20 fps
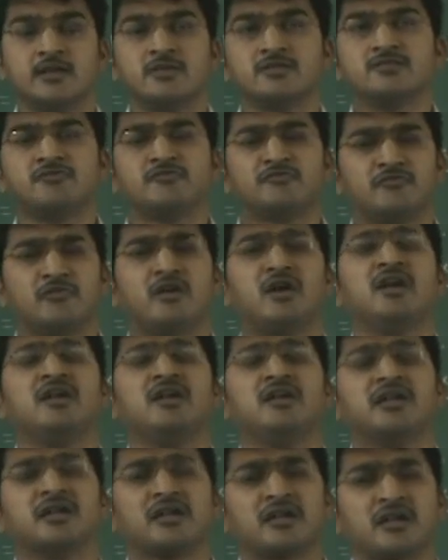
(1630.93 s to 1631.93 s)
So
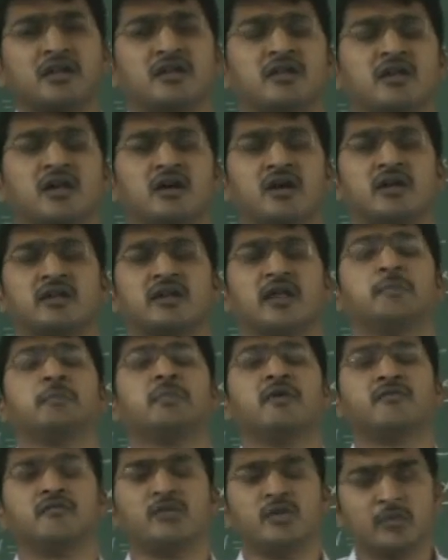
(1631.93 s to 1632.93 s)
what type of